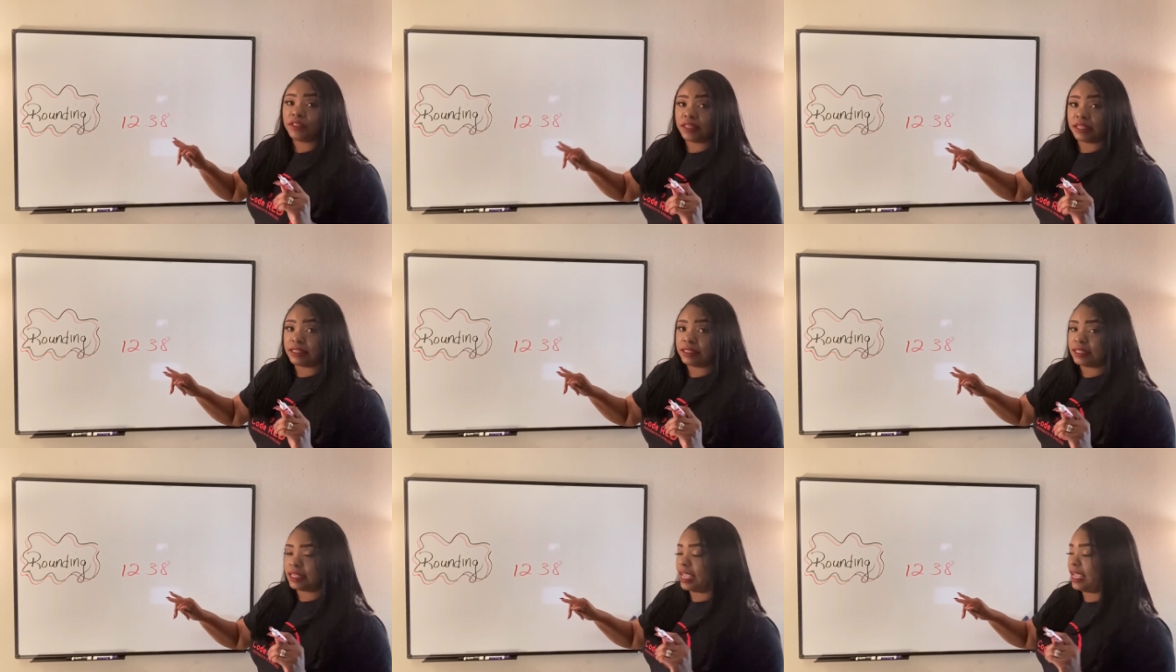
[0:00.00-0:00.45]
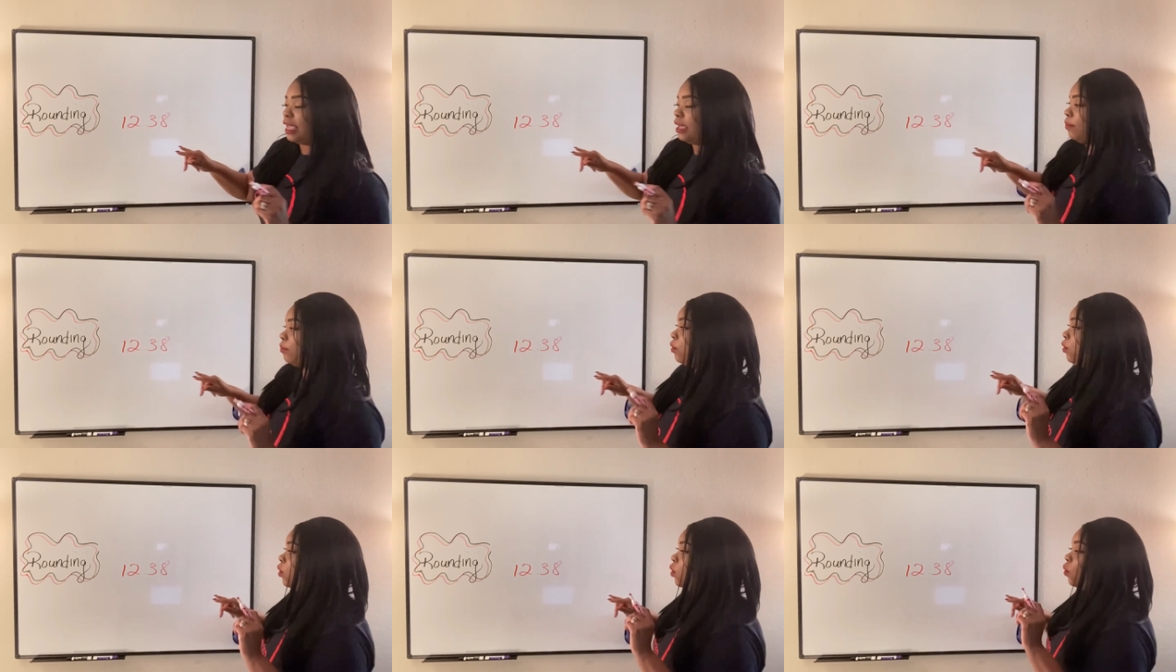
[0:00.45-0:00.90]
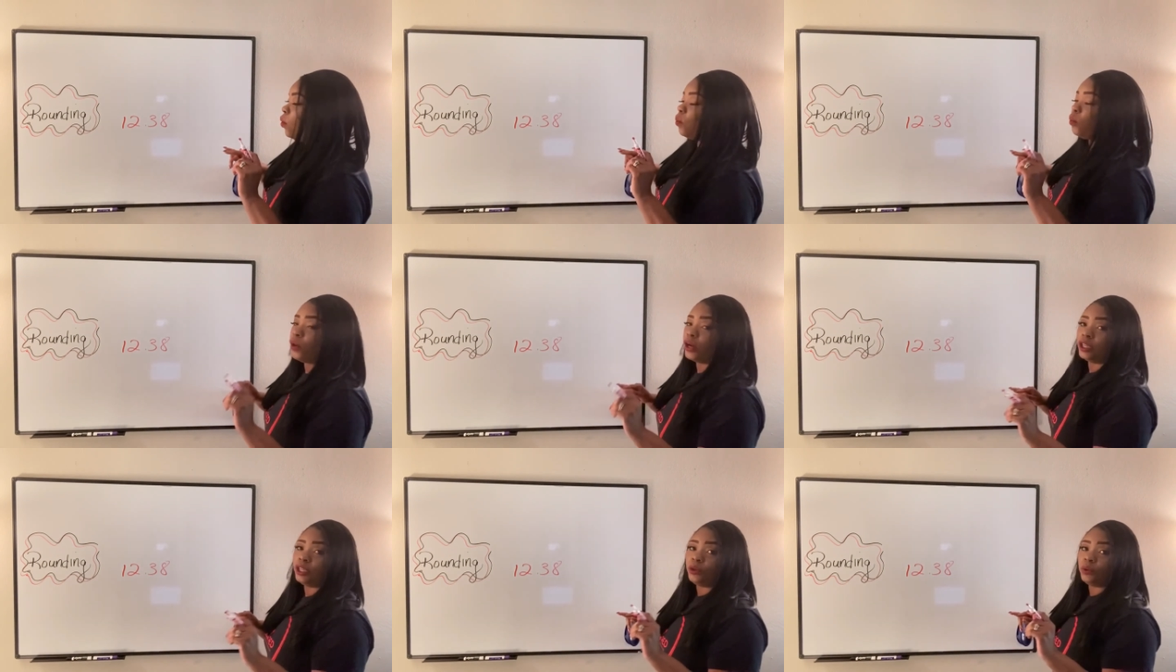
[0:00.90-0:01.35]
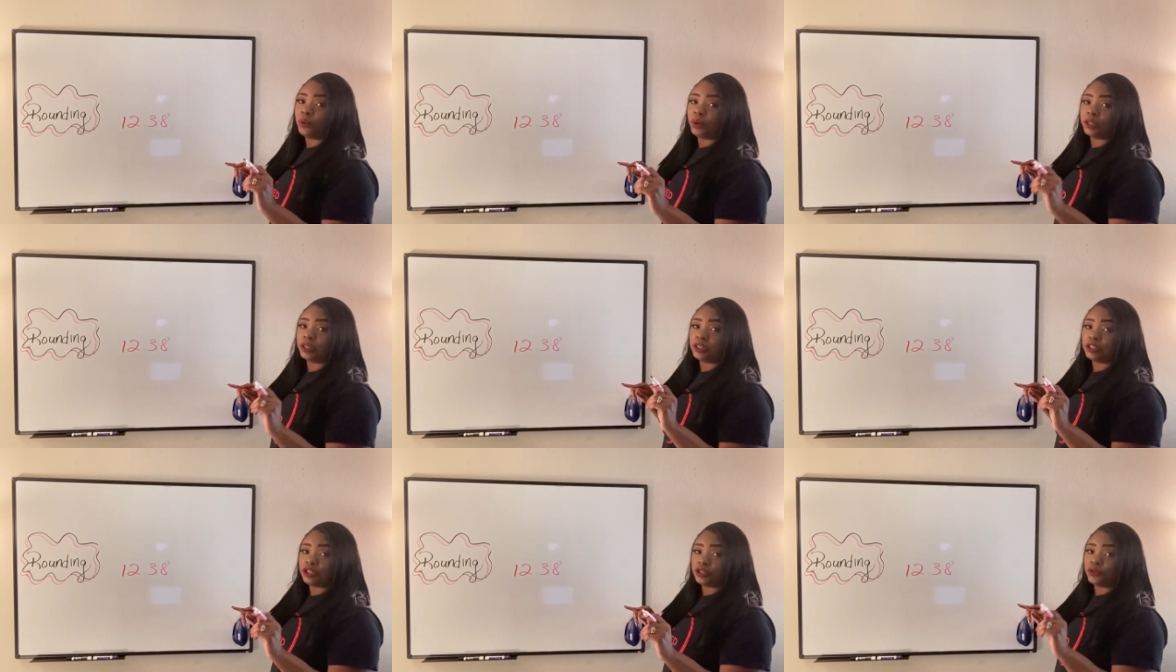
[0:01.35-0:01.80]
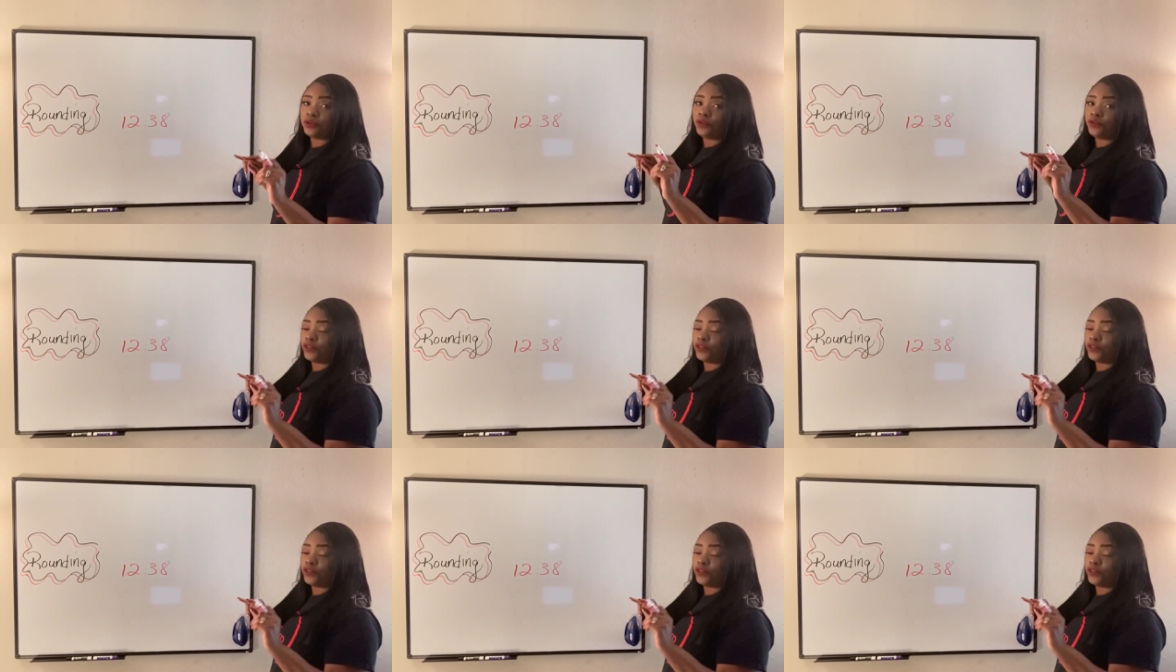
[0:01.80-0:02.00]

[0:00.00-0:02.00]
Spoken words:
it the same, what you wanna do